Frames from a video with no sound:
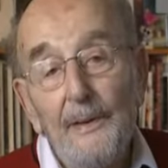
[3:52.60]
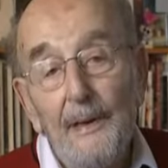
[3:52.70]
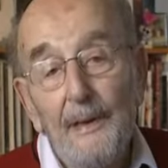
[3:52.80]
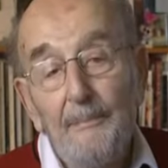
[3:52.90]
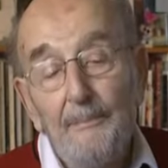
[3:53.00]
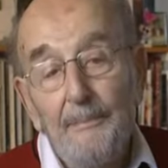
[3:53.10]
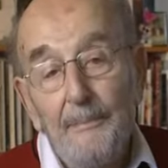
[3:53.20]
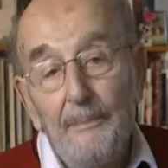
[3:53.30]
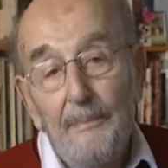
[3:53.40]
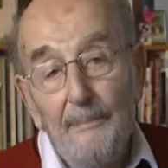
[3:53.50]
The
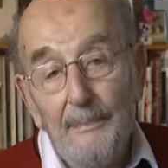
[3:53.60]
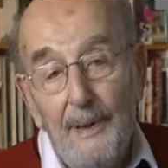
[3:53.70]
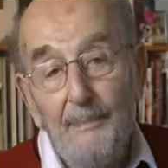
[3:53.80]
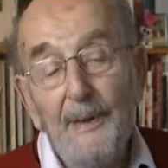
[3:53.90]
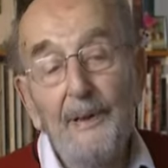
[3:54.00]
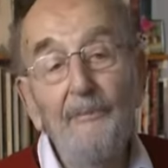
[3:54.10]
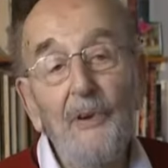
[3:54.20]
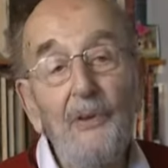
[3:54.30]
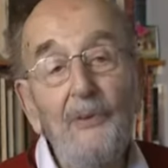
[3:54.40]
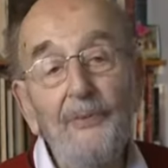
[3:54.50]
people
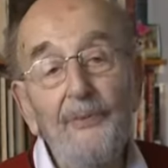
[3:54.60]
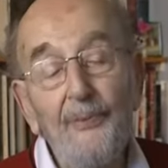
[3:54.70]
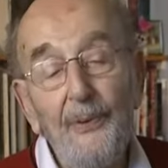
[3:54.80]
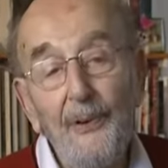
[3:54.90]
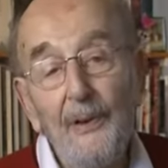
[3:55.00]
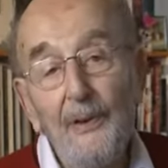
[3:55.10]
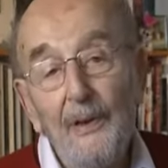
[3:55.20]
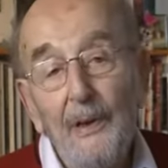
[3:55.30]
involved were